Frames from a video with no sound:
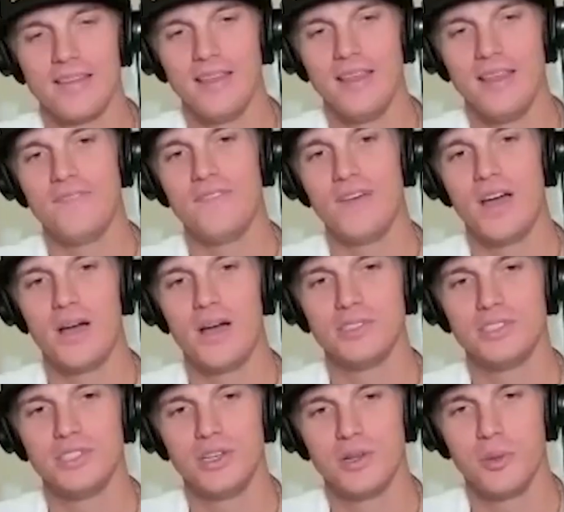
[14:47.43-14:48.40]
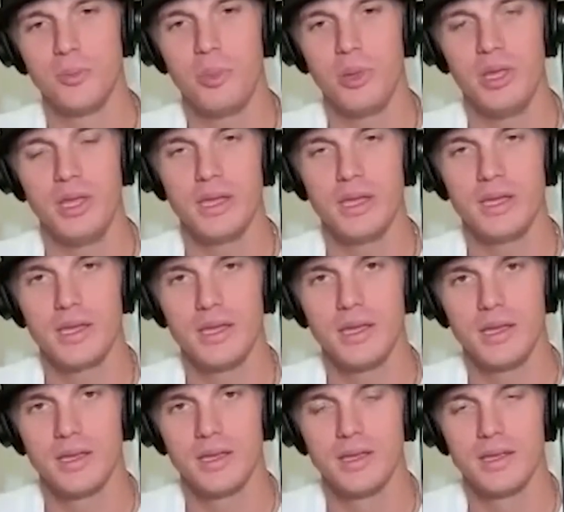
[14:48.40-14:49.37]
If I was gonna pick
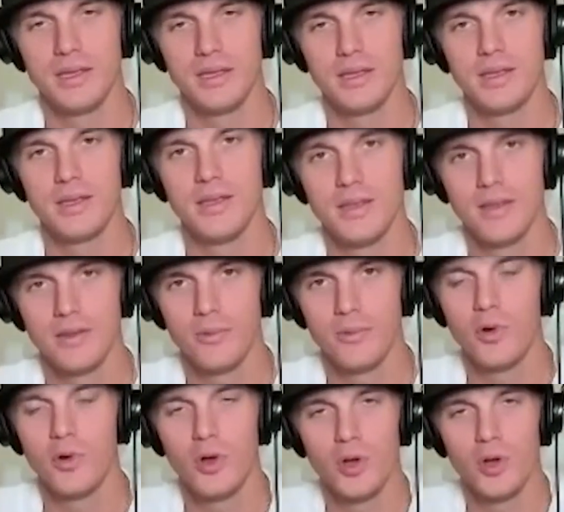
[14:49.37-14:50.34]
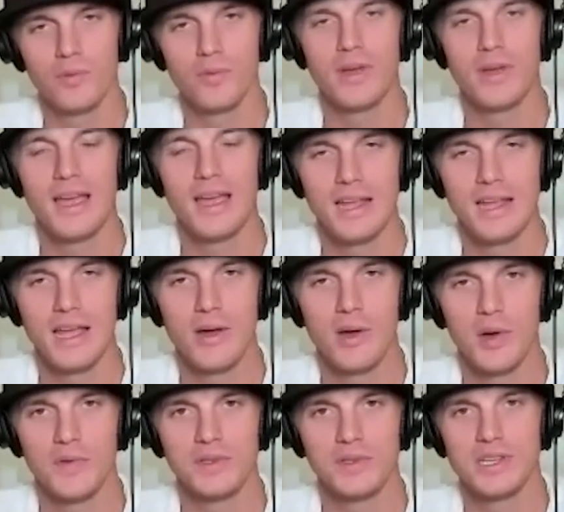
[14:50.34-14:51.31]
one right
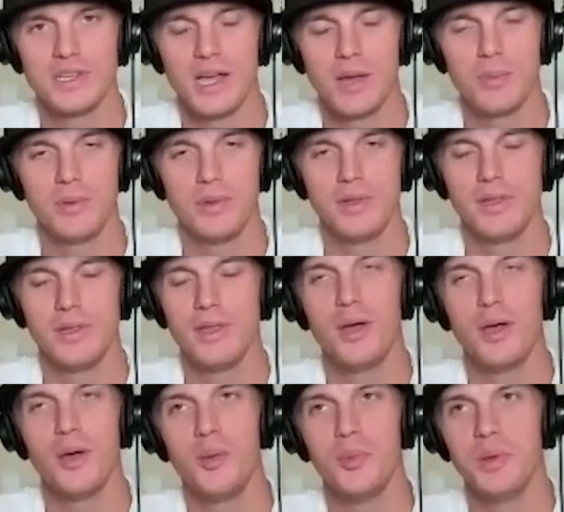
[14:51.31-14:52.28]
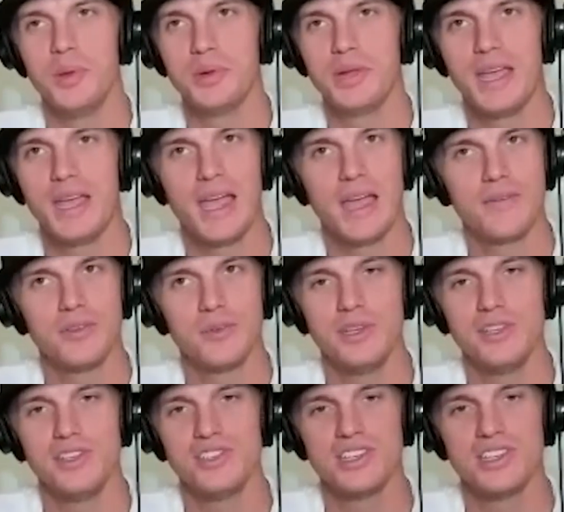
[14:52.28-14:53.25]
now off the top of the dome, it would have to
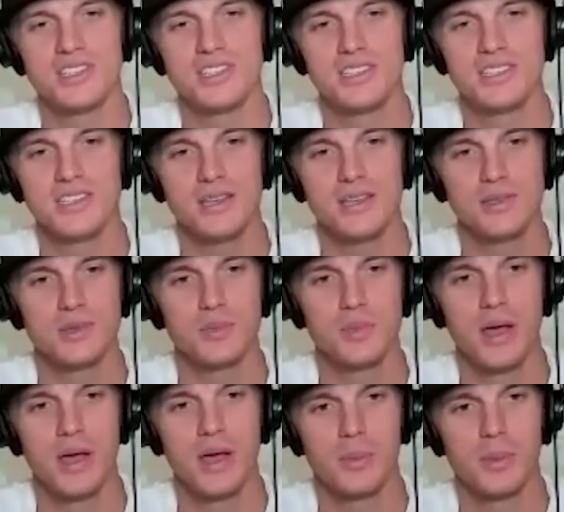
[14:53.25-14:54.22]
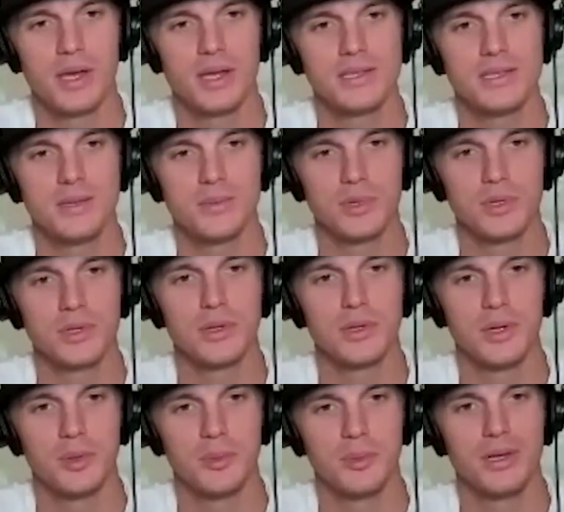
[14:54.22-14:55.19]
be Just to See You Smile by Tim
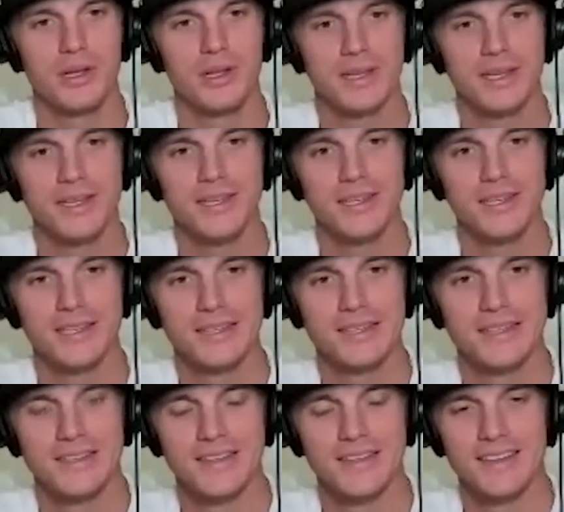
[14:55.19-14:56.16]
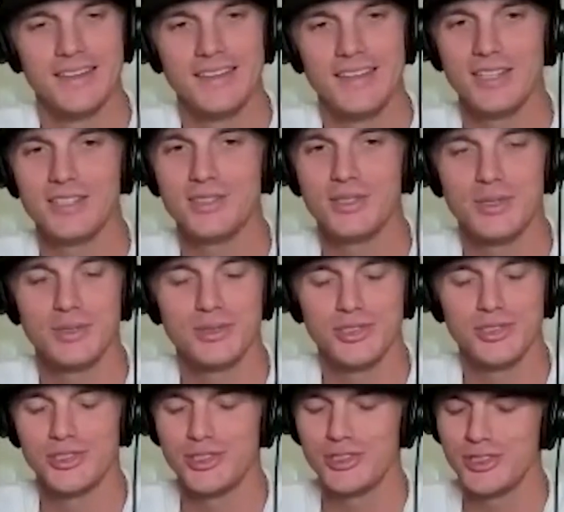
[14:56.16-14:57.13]
McGraw, probably. That song's
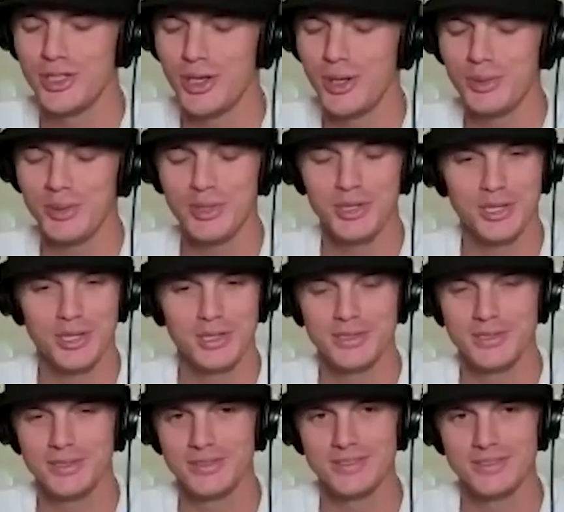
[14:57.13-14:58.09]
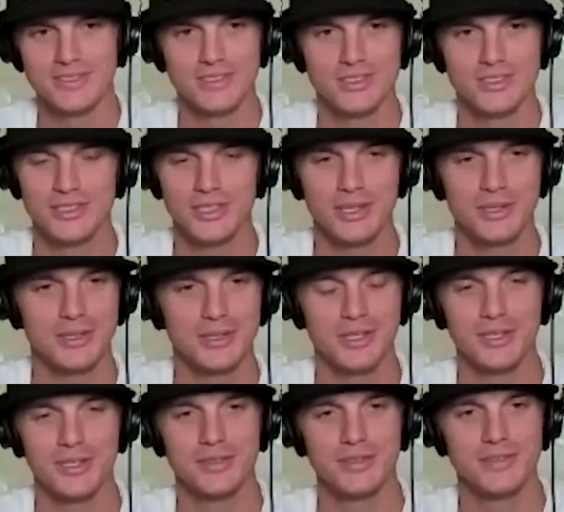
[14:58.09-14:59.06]
so good. So good.